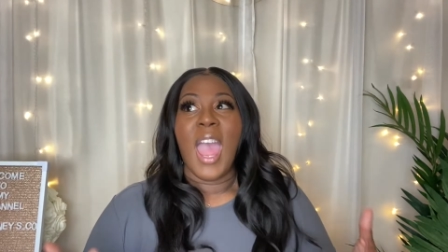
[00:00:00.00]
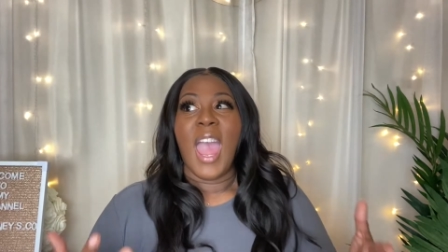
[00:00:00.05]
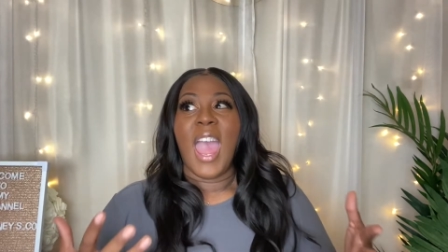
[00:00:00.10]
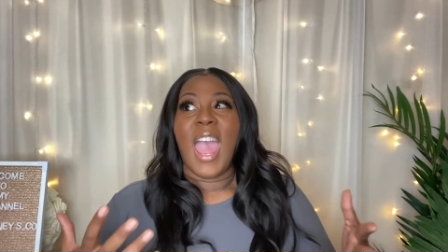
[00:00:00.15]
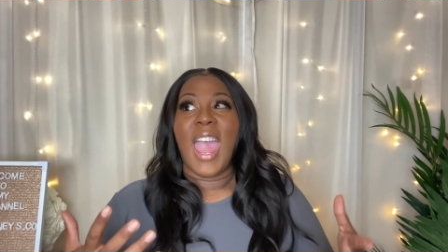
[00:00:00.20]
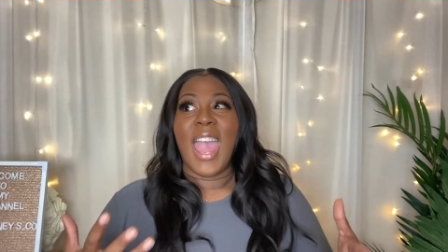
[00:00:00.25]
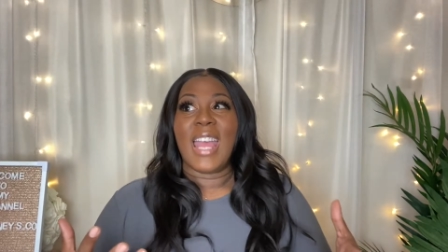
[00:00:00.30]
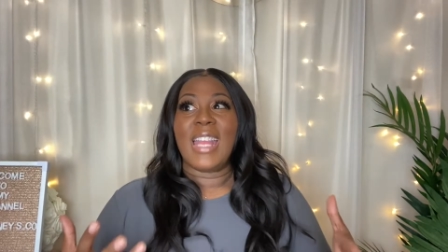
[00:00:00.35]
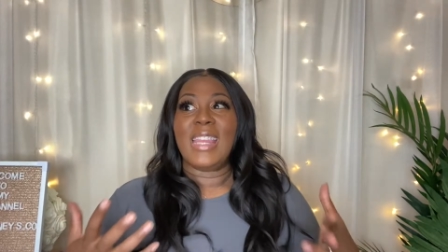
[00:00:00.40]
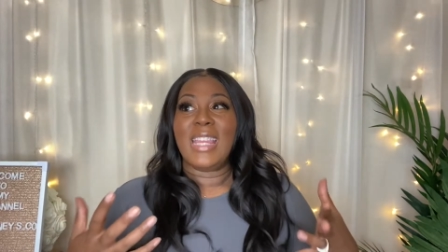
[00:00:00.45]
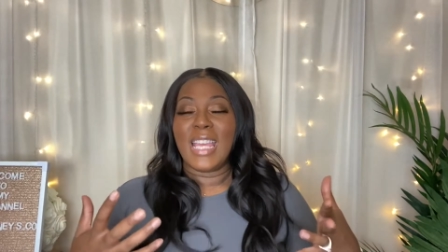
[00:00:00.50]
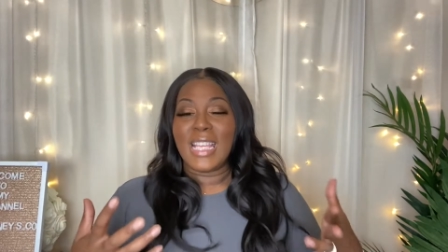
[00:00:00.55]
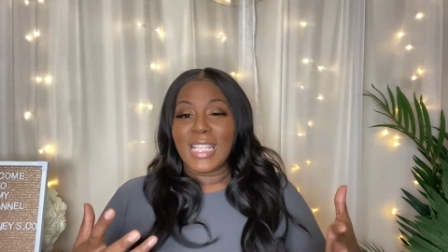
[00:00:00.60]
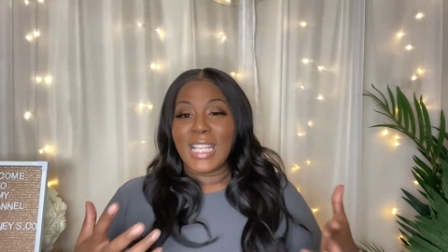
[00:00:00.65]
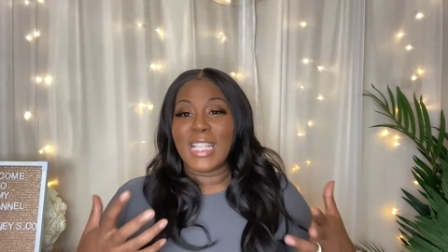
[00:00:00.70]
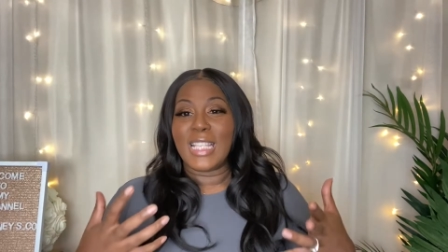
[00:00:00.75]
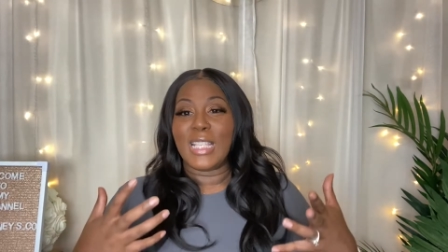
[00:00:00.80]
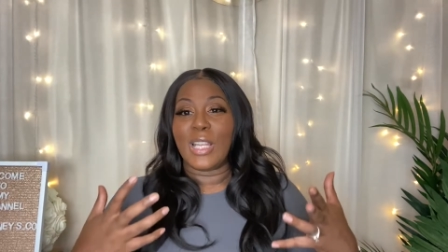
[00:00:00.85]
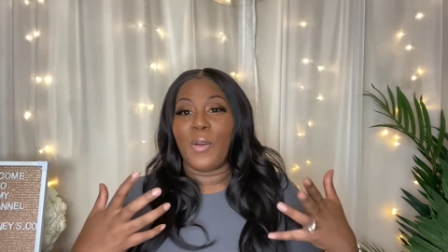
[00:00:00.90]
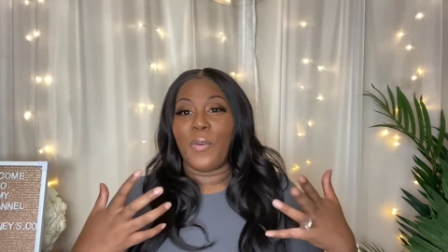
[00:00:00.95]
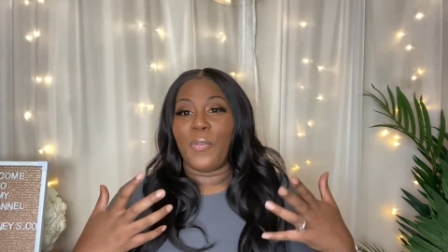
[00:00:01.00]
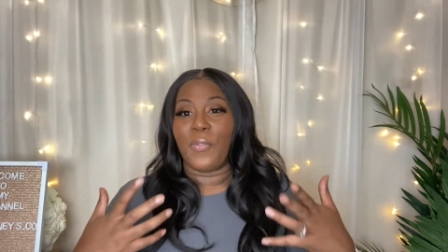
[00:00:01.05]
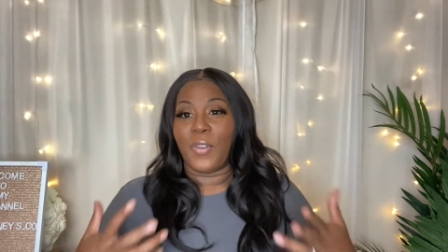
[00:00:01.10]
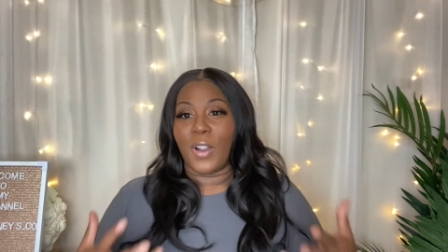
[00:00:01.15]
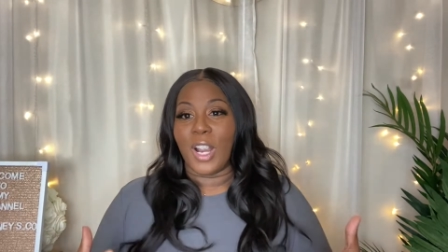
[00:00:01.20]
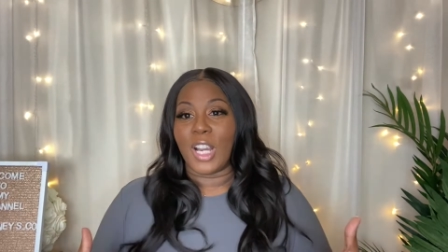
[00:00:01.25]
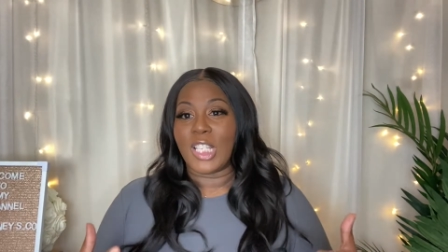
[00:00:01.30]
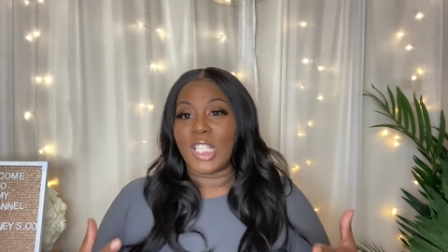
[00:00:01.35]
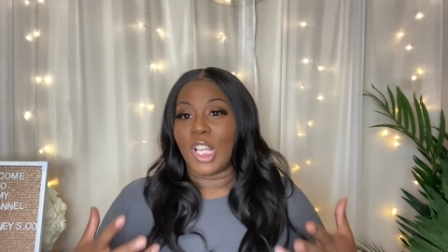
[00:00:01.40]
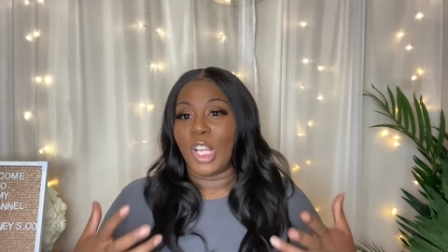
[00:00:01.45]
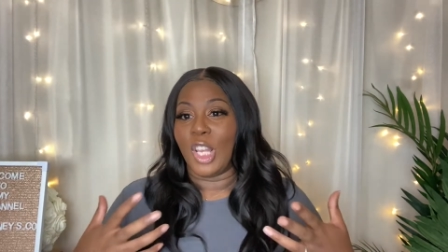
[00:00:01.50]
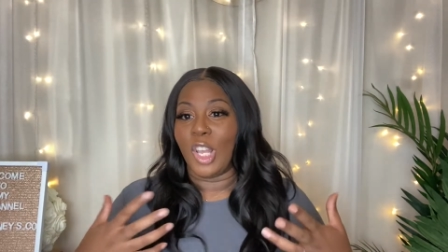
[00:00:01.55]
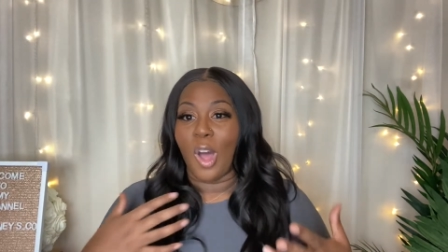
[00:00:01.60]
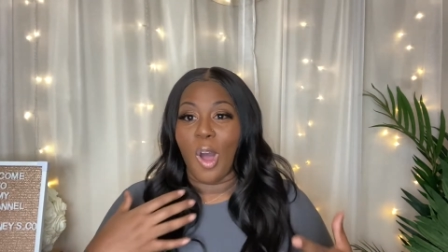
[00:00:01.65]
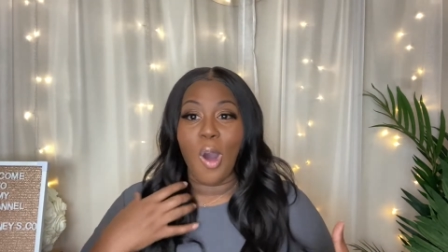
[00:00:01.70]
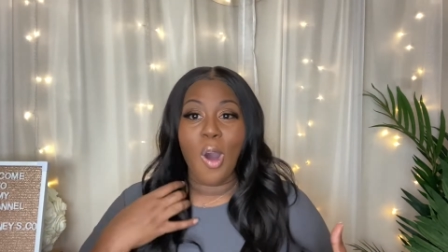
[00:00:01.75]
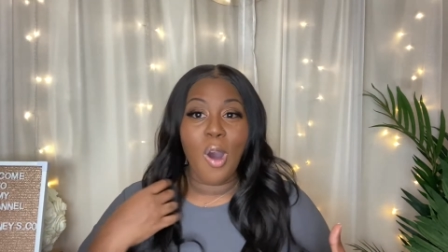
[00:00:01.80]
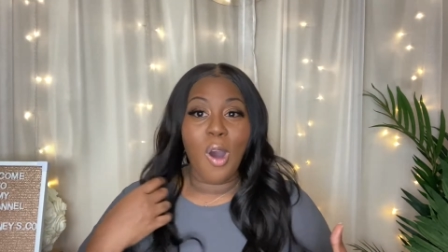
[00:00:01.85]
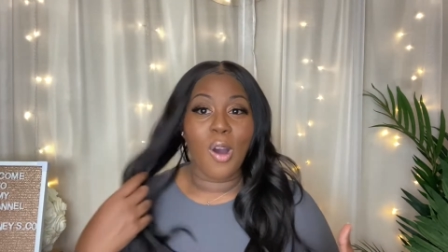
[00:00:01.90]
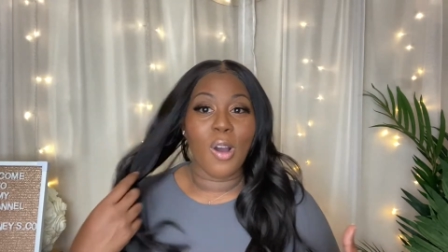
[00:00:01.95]
And this is the first
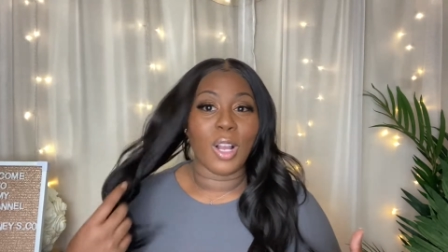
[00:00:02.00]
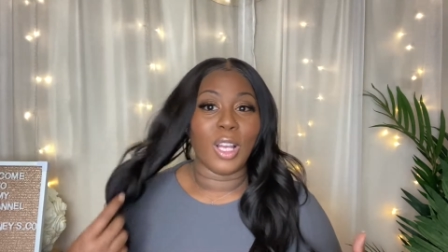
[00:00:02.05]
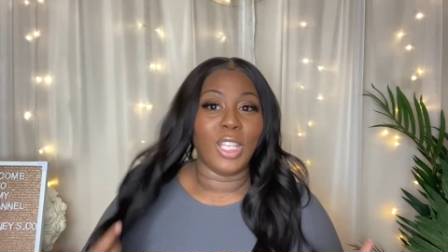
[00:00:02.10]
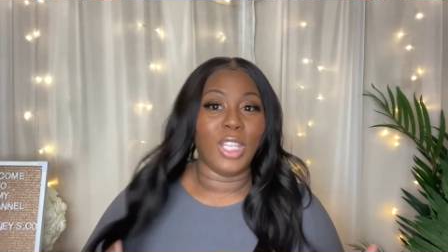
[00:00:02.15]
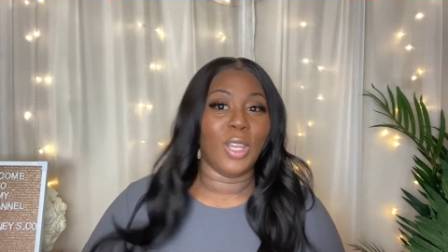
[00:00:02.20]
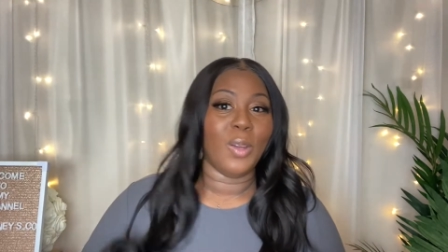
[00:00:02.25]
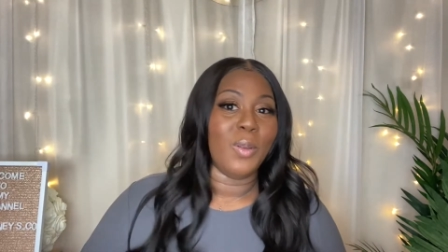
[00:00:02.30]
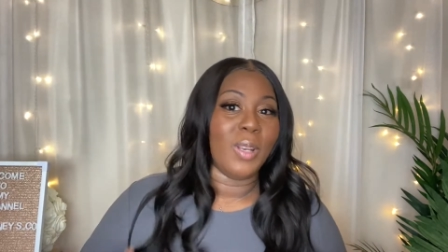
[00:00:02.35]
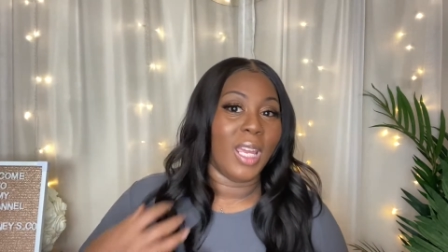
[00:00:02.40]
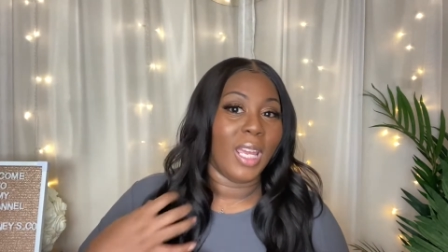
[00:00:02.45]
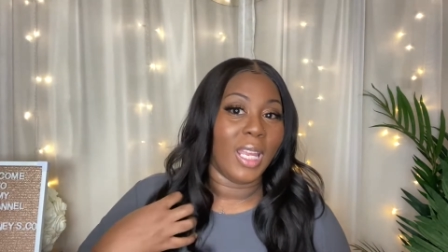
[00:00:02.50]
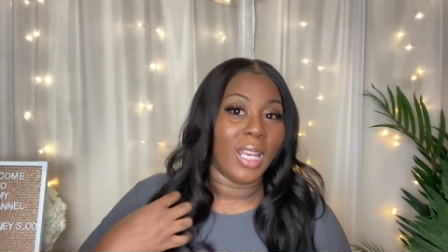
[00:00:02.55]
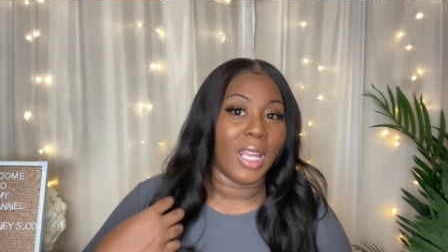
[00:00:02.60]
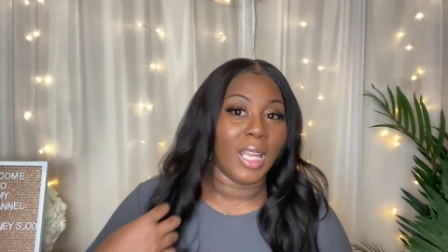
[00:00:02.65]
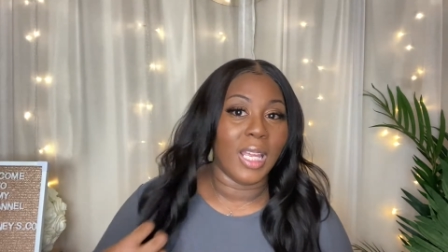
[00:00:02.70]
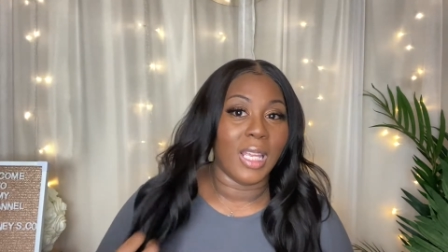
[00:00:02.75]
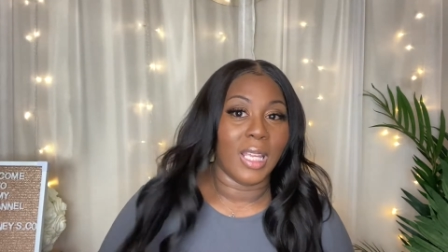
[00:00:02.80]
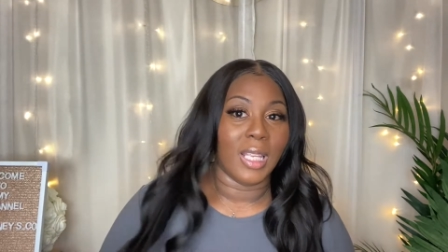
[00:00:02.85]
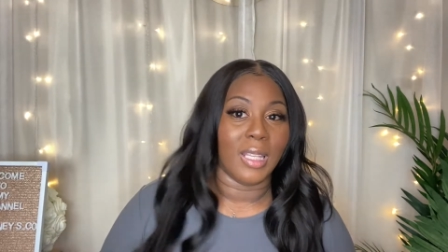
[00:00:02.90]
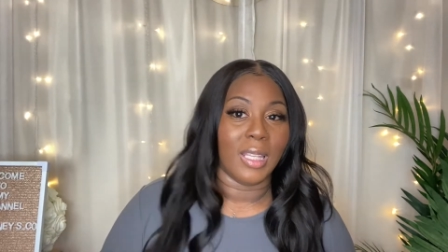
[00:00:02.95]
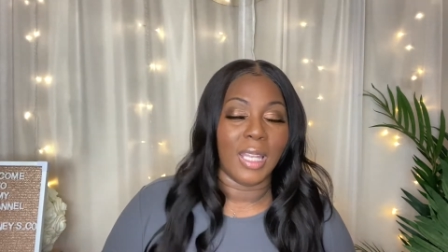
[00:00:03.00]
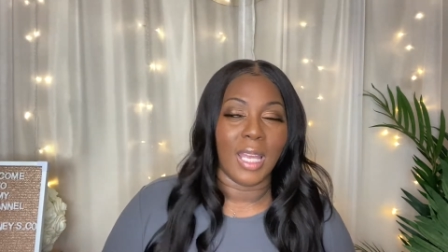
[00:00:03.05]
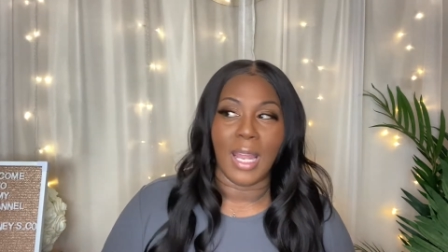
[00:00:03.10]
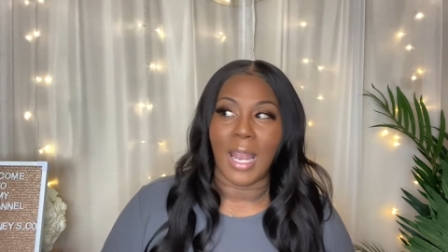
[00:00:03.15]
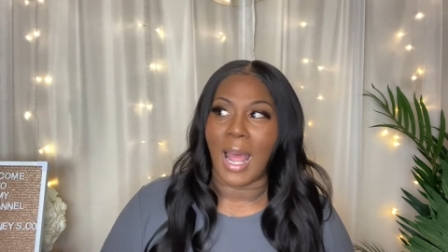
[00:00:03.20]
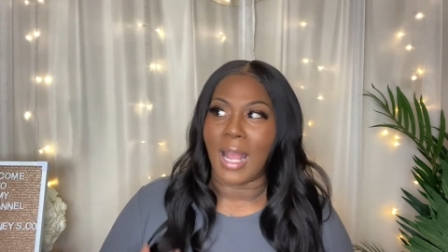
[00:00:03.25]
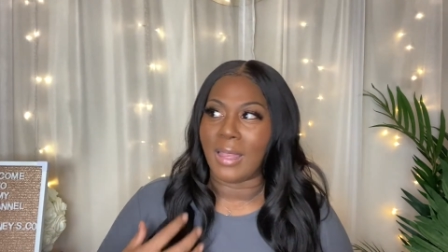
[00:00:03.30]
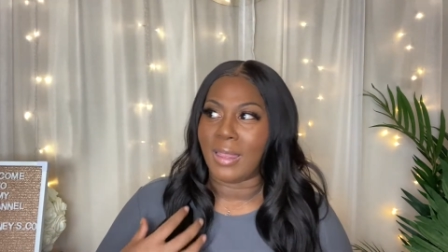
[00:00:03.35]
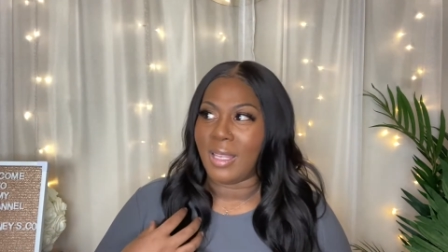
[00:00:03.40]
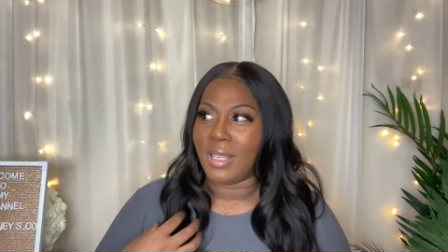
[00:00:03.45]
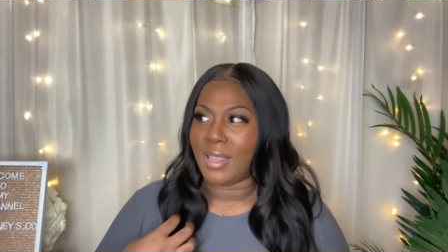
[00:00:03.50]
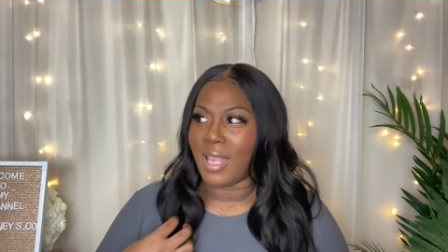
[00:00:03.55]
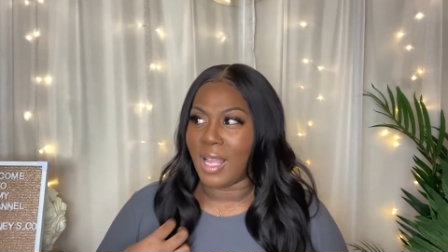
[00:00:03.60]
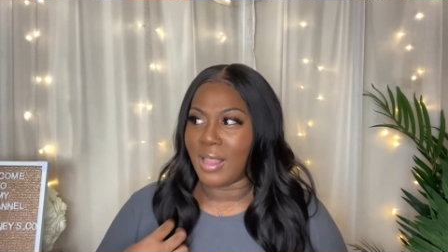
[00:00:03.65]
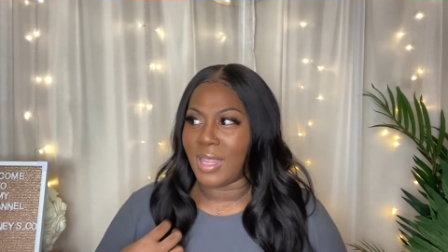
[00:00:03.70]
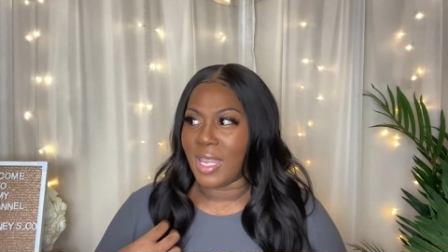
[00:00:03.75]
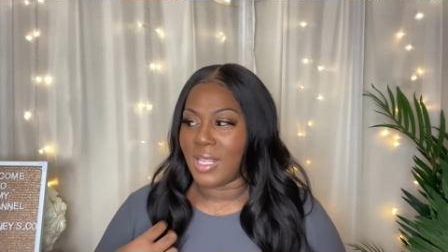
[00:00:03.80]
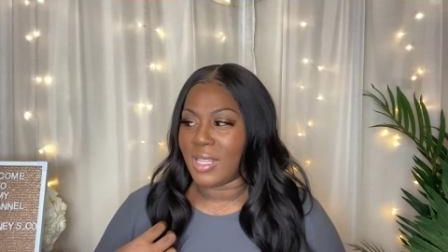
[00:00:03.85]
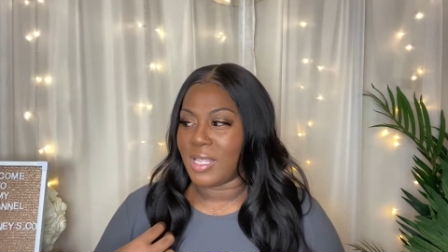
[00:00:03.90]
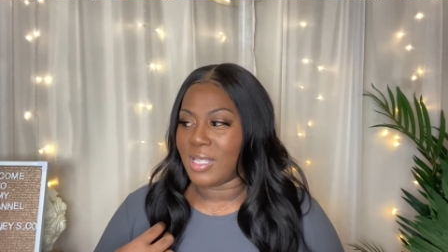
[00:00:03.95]
long unit that I, that
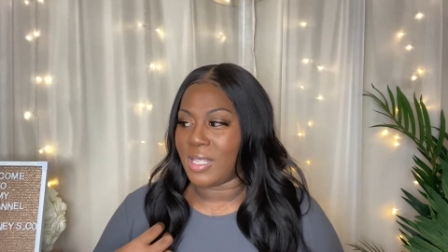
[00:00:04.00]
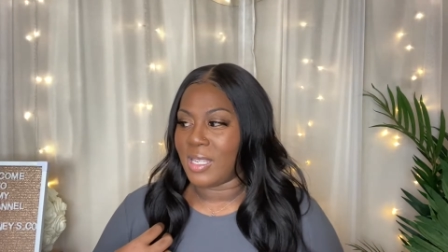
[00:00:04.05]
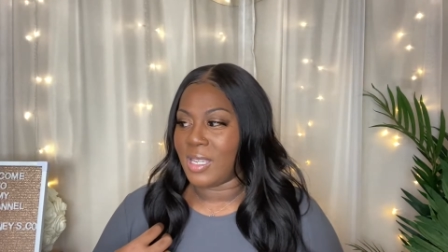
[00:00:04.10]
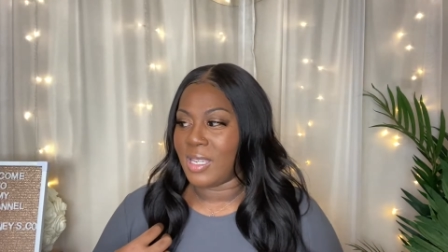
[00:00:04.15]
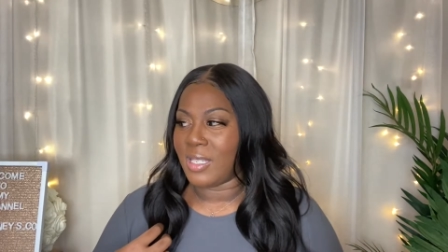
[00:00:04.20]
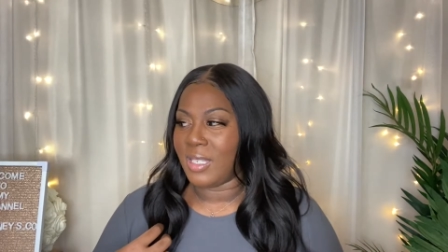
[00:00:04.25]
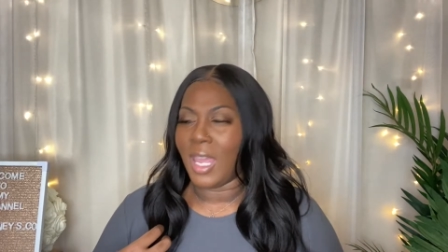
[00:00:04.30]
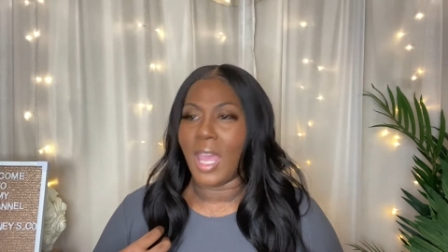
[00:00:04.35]
I think this is.